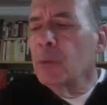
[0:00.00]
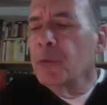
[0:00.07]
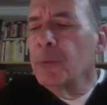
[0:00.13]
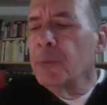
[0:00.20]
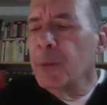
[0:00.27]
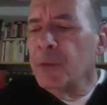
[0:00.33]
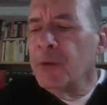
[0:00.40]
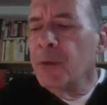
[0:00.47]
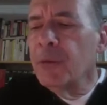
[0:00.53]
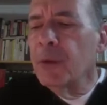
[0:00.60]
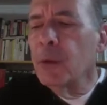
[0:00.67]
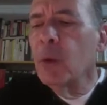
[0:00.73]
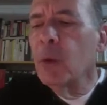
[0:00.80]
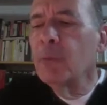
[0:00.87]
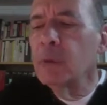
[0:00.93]

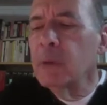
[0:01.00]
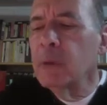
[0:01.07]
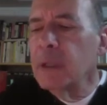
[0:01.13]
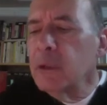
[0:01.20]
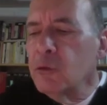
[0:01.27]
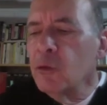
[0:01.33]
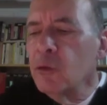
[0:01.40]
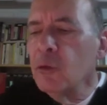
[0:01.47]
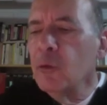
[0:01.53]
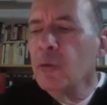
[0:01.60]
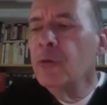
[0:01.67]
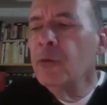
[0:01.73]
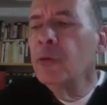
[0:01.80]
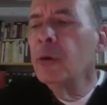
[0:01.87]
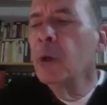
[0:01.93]
specific
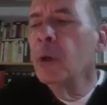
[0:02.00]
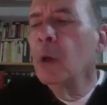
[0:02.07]
revelations,